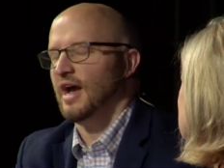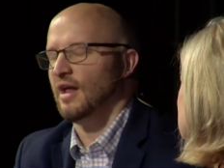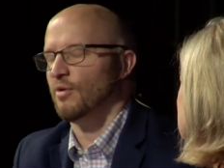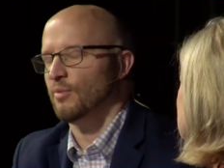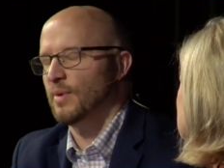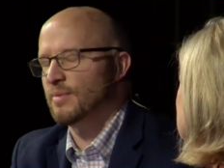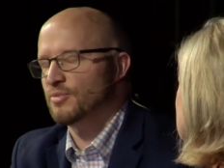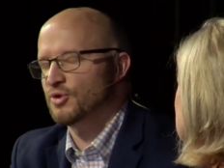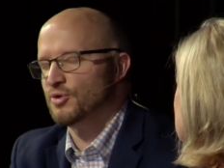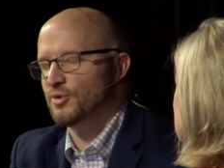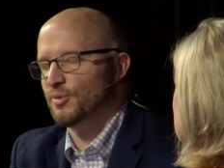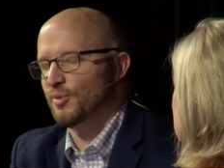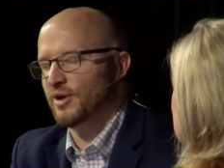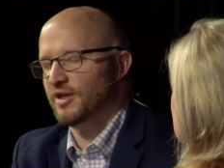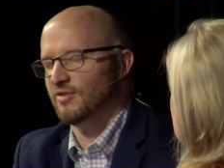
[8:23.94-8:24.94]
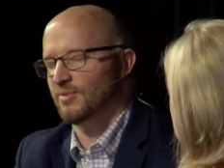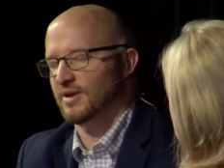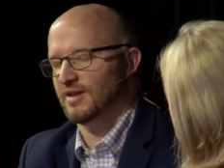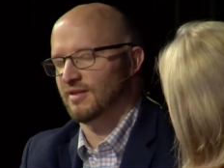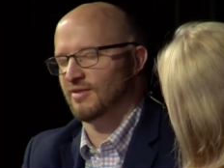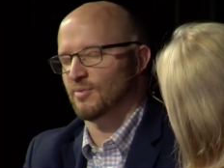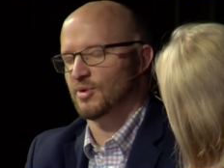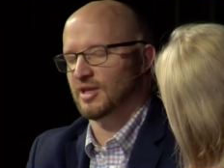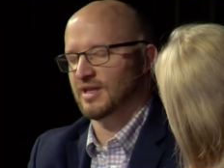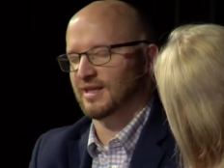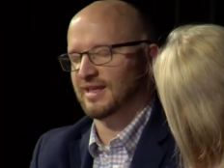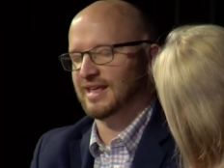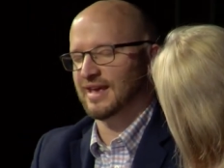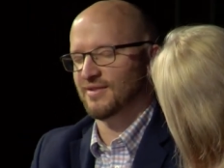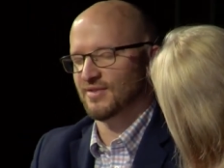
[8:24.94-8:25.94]
I don't remember who it was, but somebody
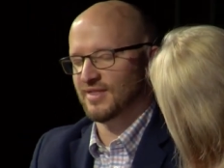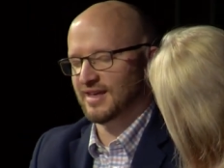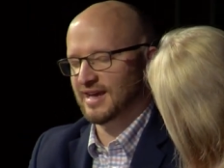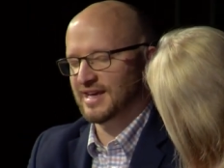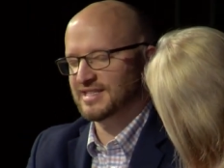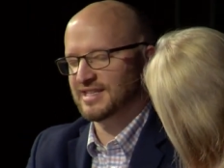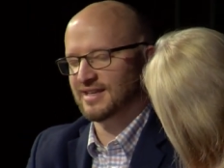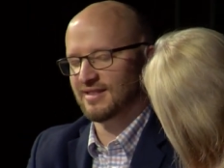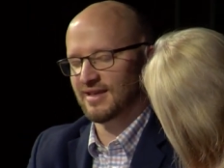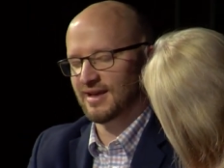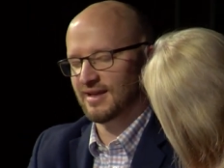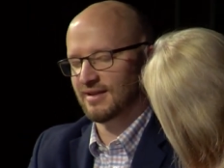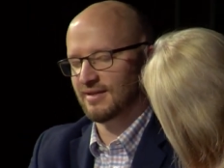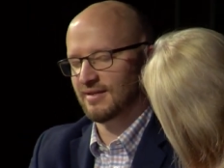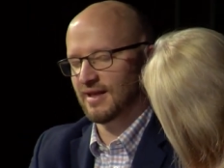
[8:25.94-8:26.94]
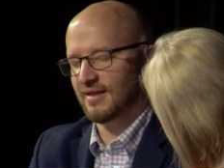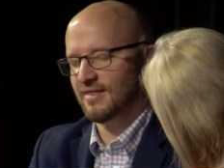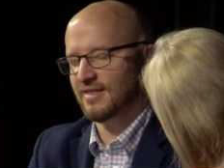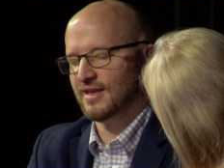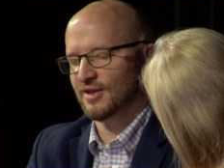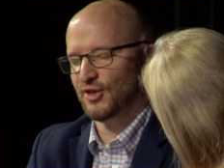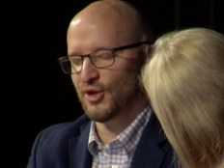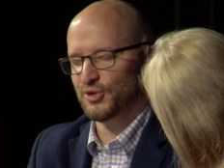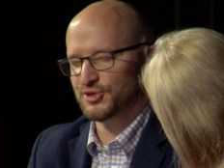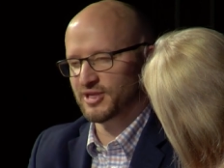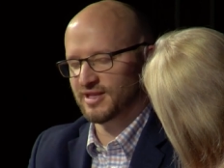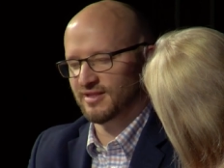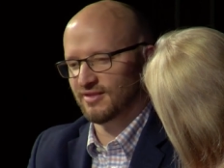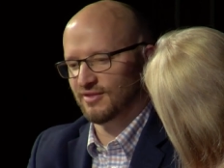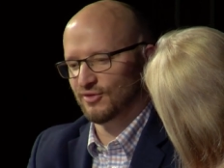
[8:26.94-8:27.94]
gave the idea that, that
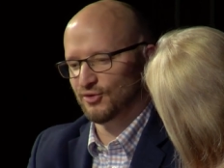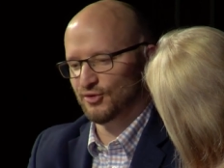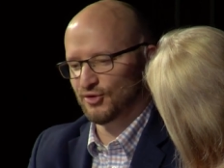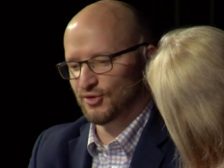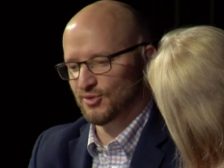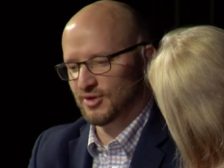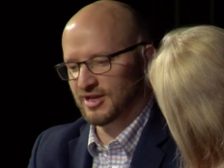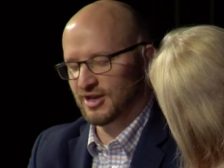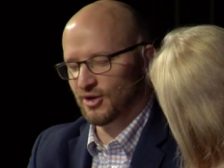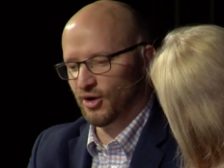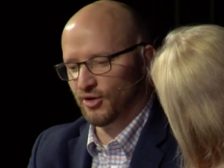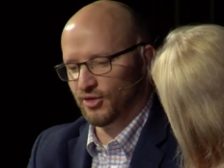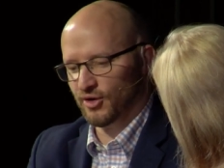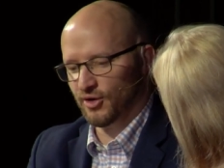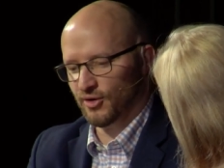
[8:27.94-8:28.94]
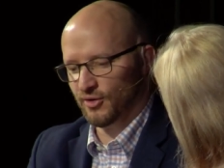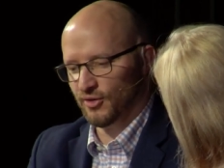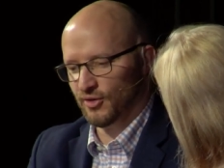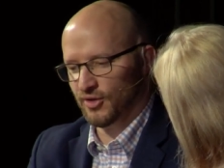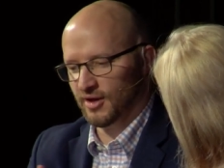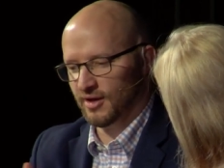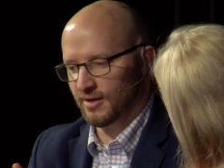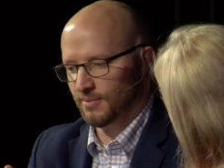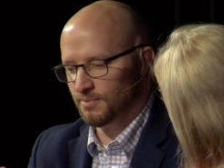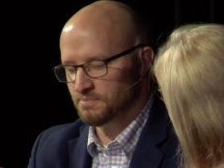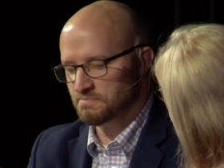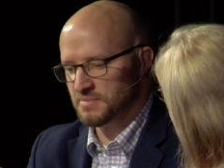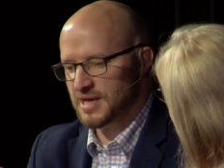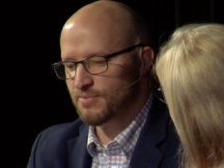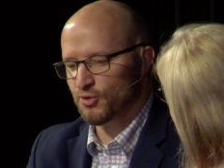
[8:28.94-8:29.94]
theologians should, you know, are the, the
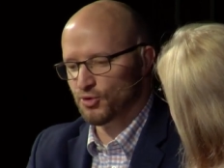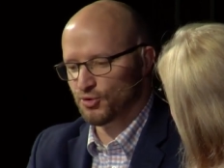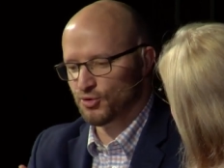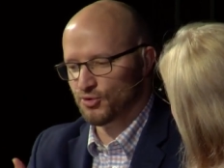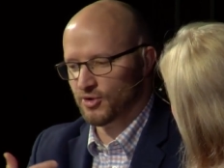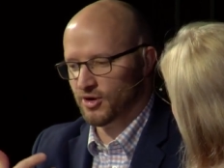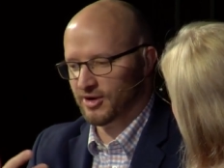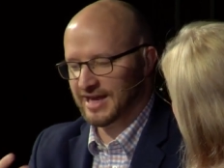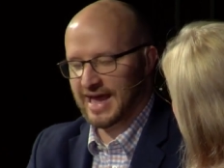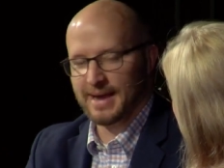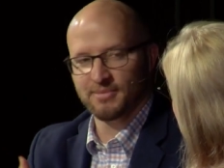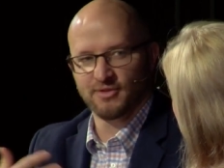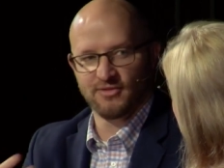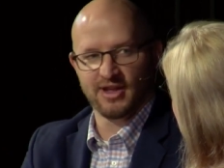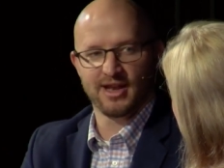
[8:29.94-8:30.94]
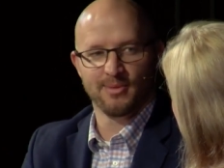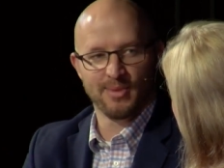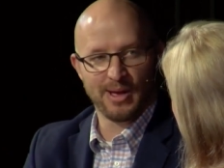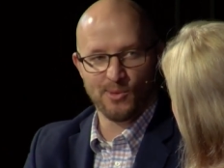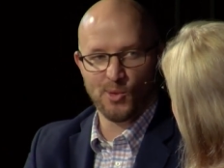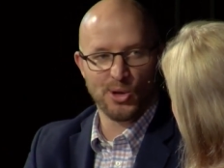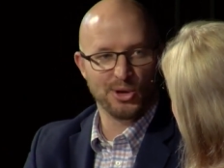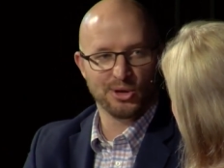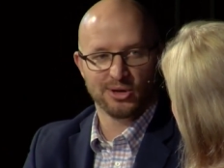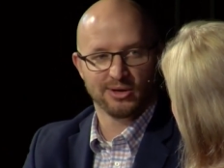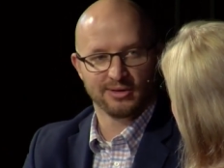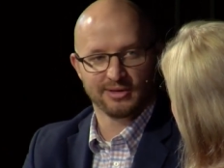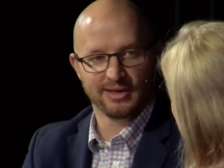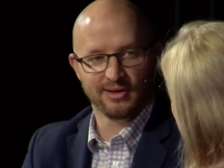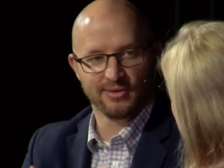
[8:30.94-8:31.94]
people who are captivated by wonder.
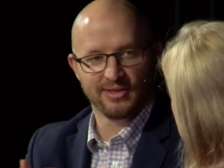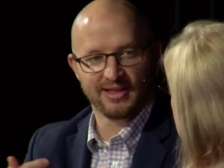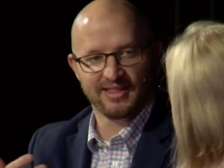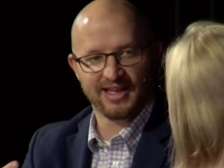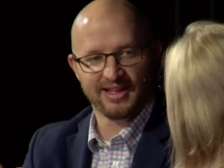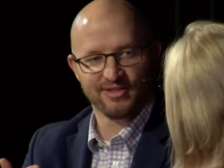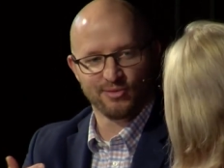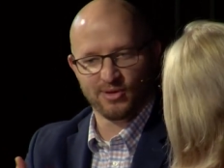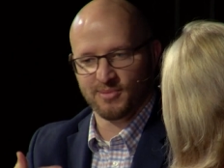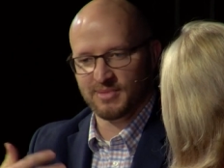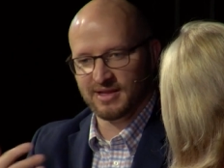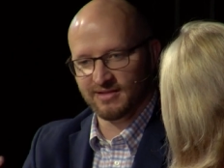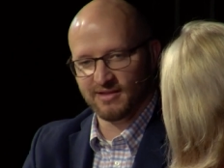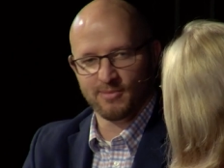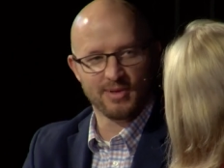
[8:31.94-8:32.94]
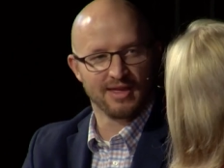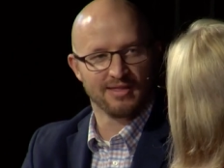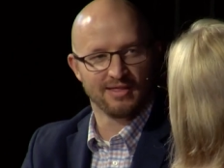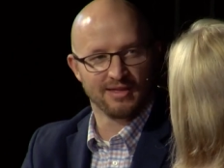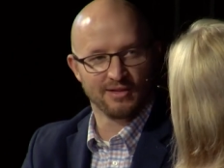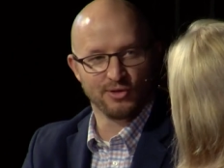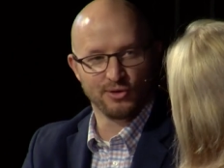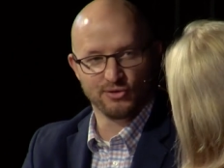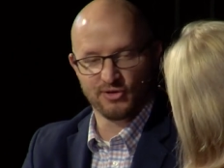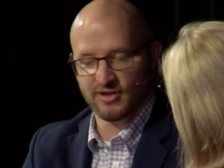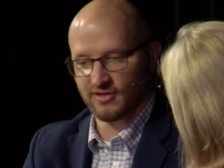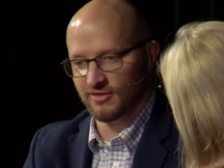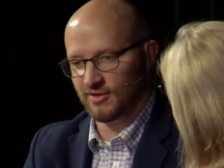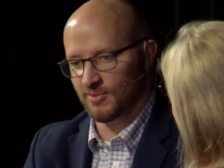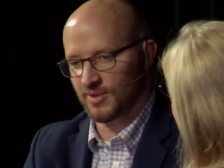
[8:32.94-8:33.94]
You know, that yes. that's what it means to be a theologian
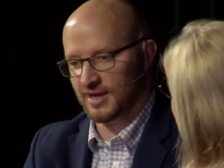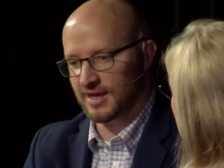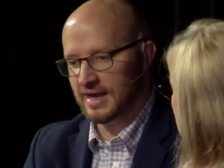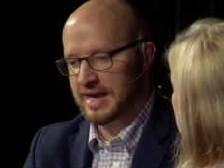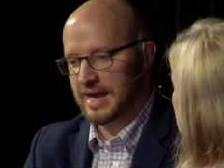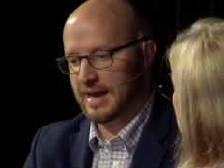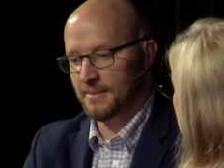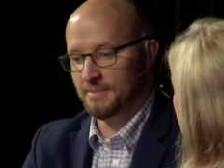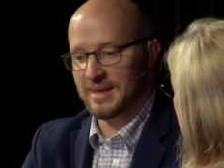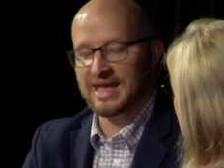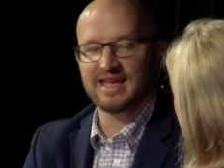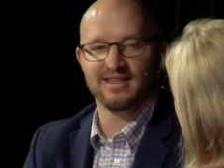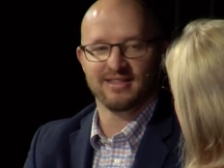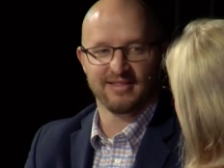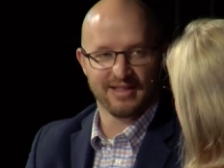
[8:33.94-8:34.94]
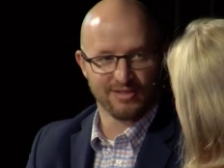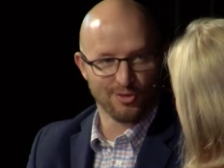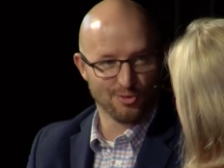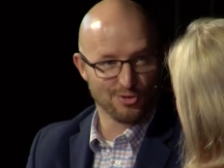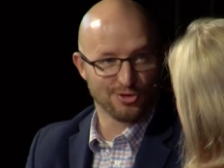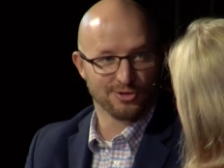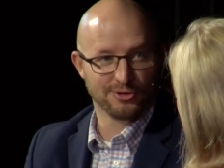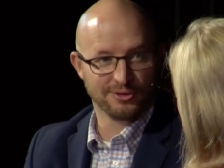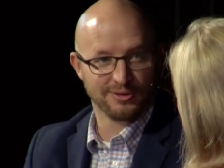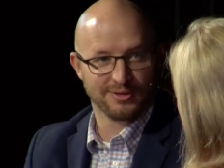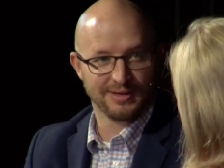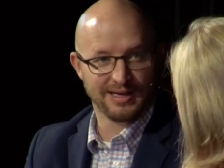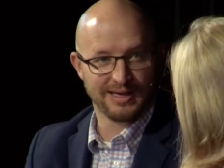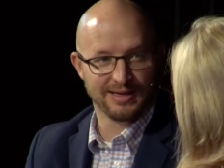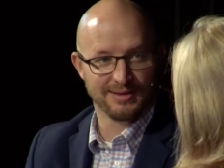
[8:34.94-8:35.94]
mm-hmm. is to be mm-hmm. amazed at the world.
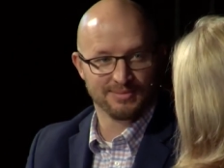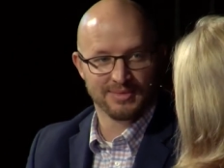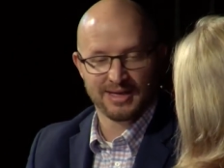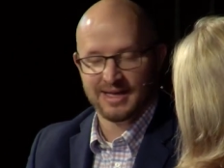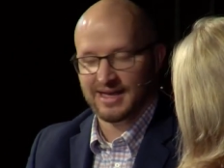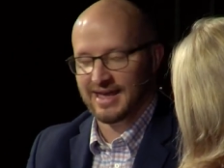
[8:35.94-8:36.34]
Um, yeah.